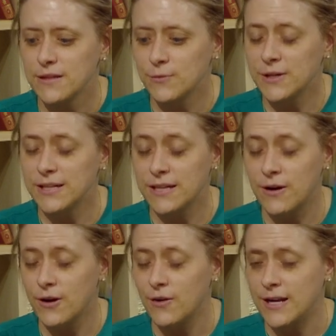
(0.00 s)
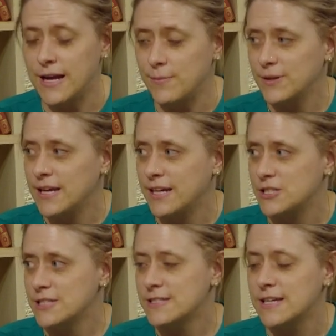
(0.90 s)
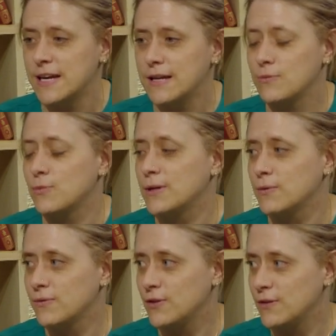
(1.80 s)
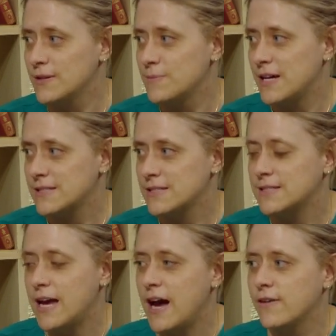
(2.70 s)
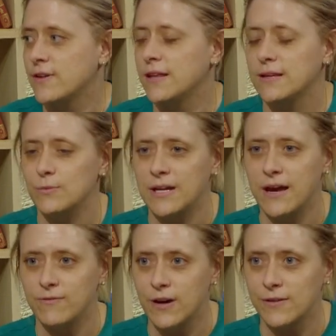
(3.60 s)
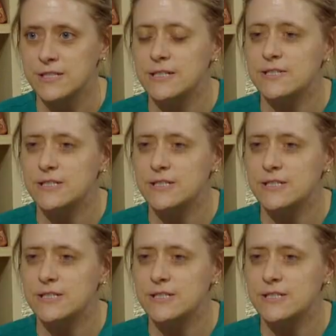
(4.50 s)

We get our grant applications in, we review them as a staff, and then we have volunteer